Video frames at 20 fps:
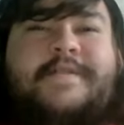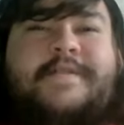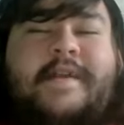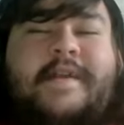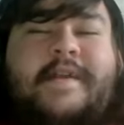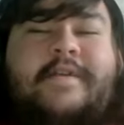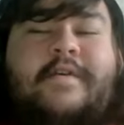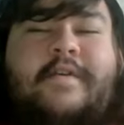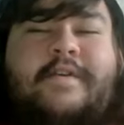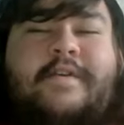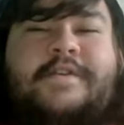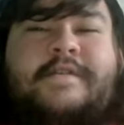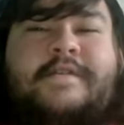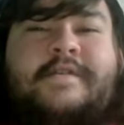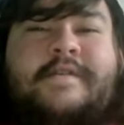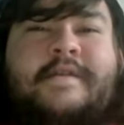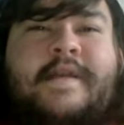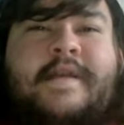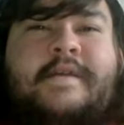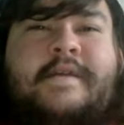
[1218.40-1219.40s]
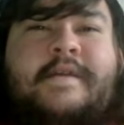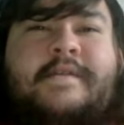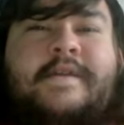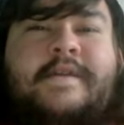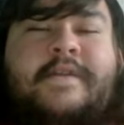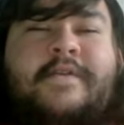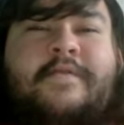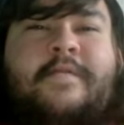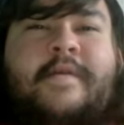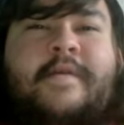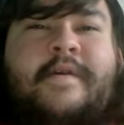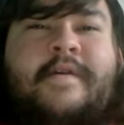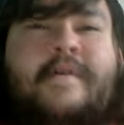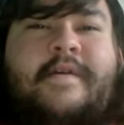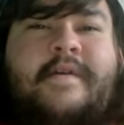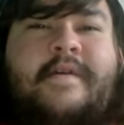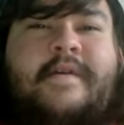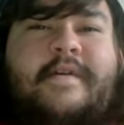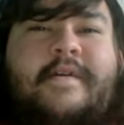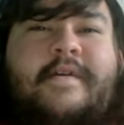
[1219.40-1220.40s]
kind of tarnishes his legacy a little bit.
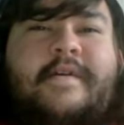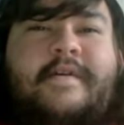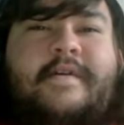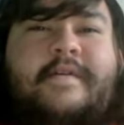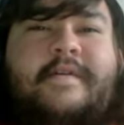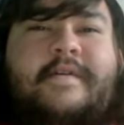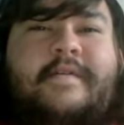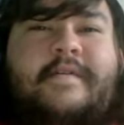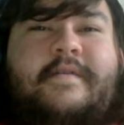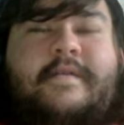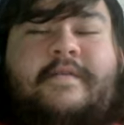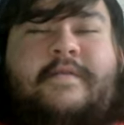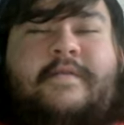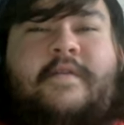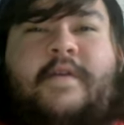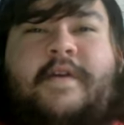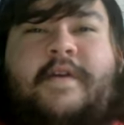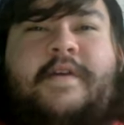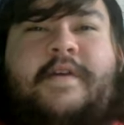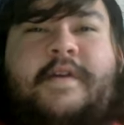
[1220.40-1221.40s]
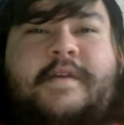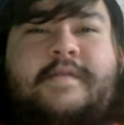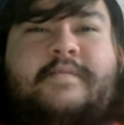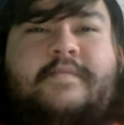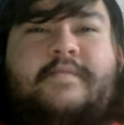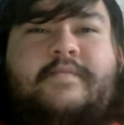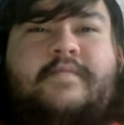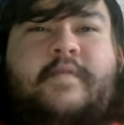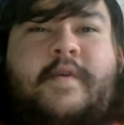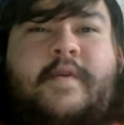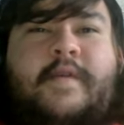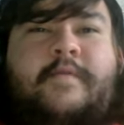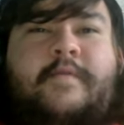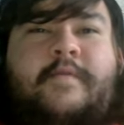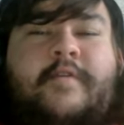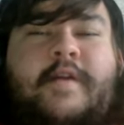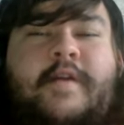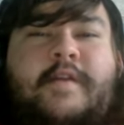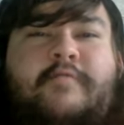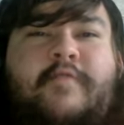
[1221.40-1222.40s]
Even though I think he's probably
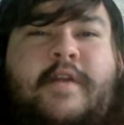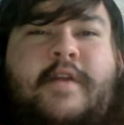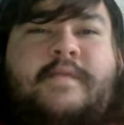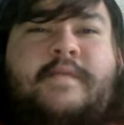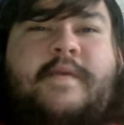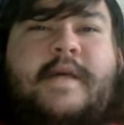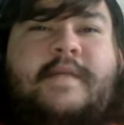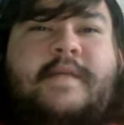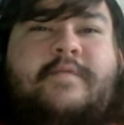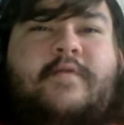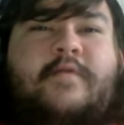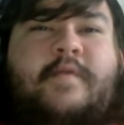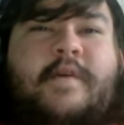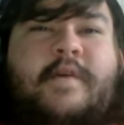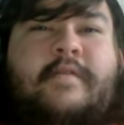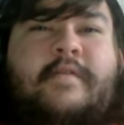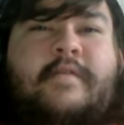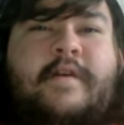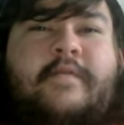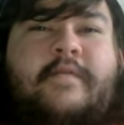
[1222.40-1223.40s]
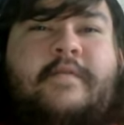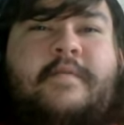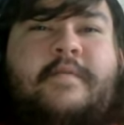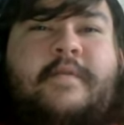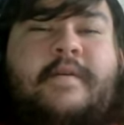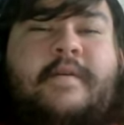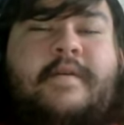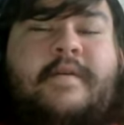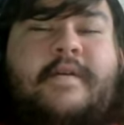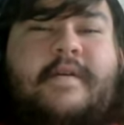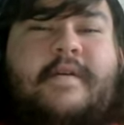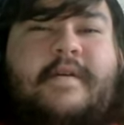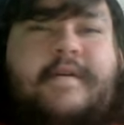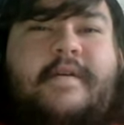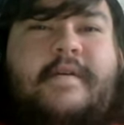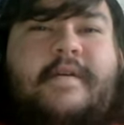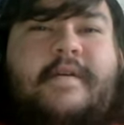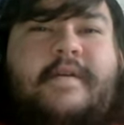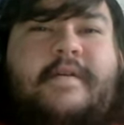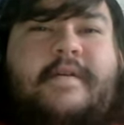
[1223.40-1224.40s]
the greatest basketball player ever, but
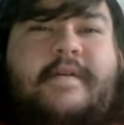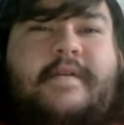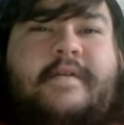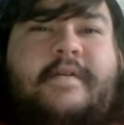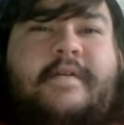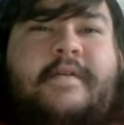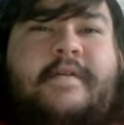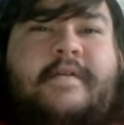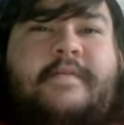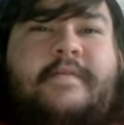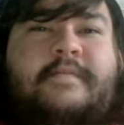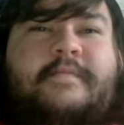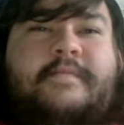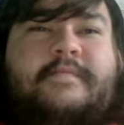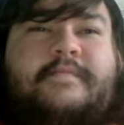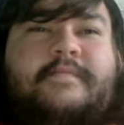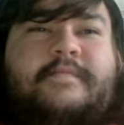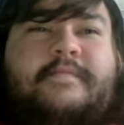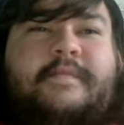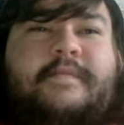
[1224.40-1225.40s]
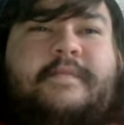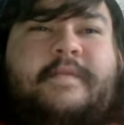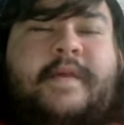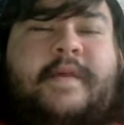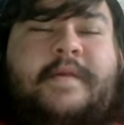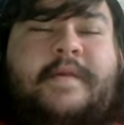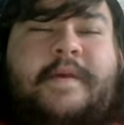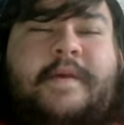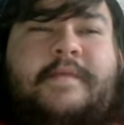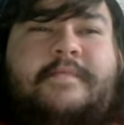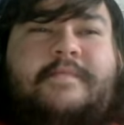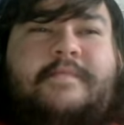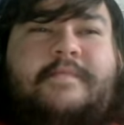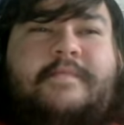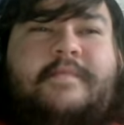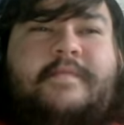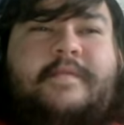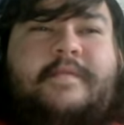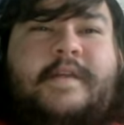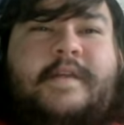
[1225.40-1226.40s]
um, yeah, like
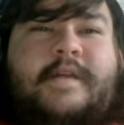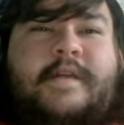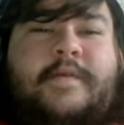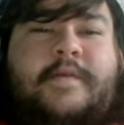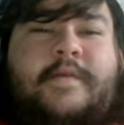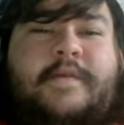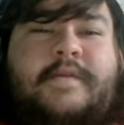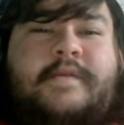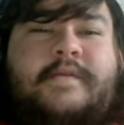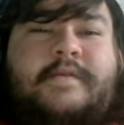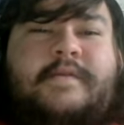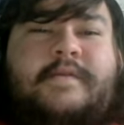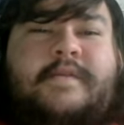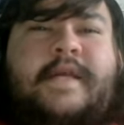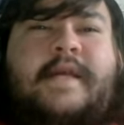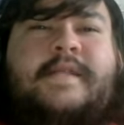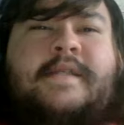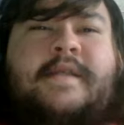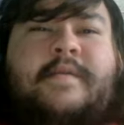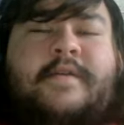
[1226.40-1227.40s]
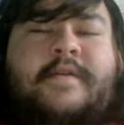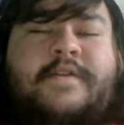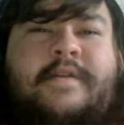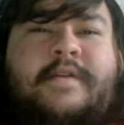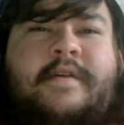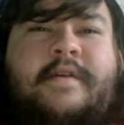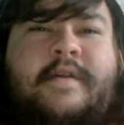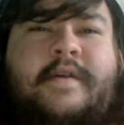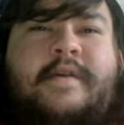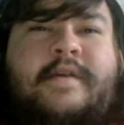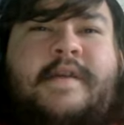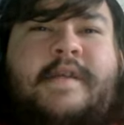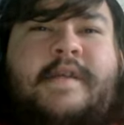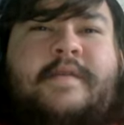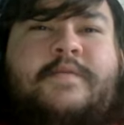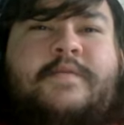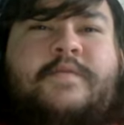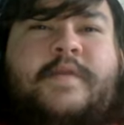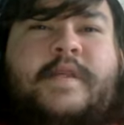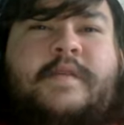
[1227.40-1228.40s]
there's a couple of stats I mentioned there. Like
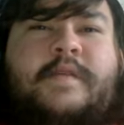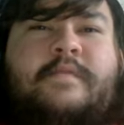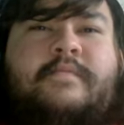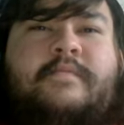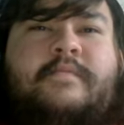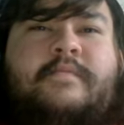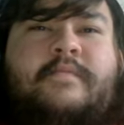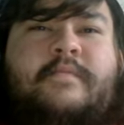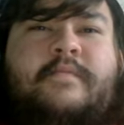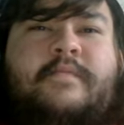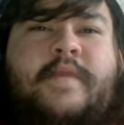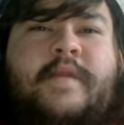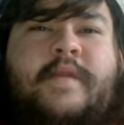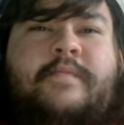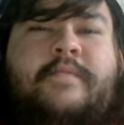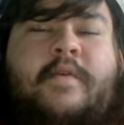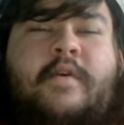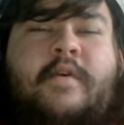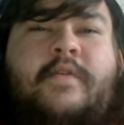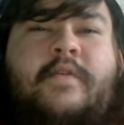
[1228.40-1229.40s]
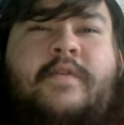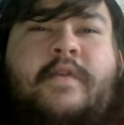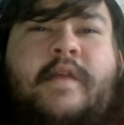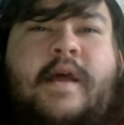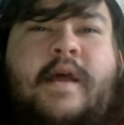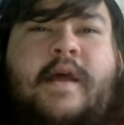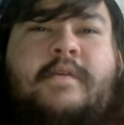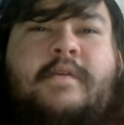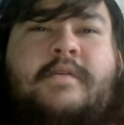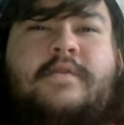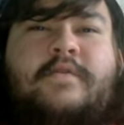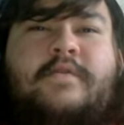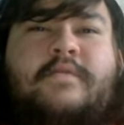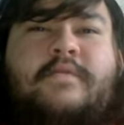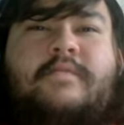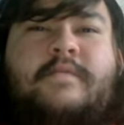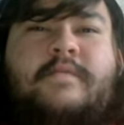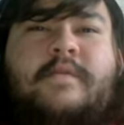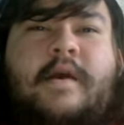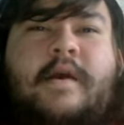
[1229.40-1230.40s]
he's been part of the last two
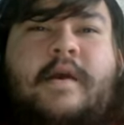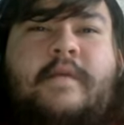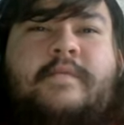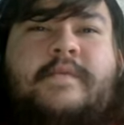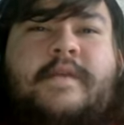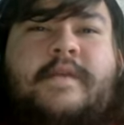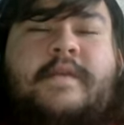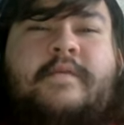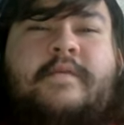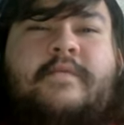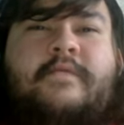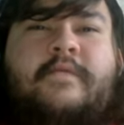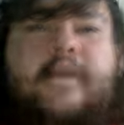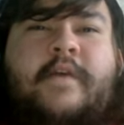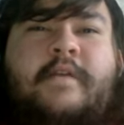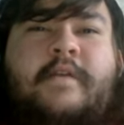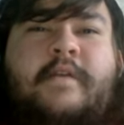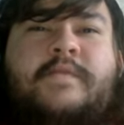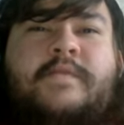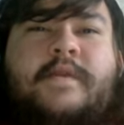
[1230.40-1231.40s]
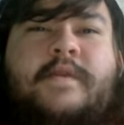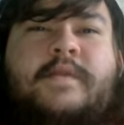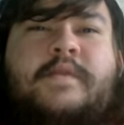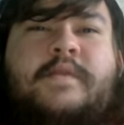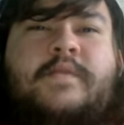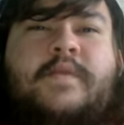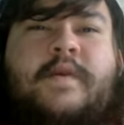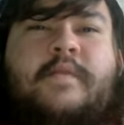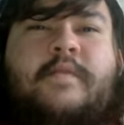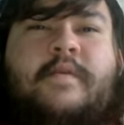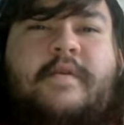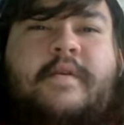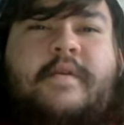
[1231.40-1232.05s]
times that the final's been a sweep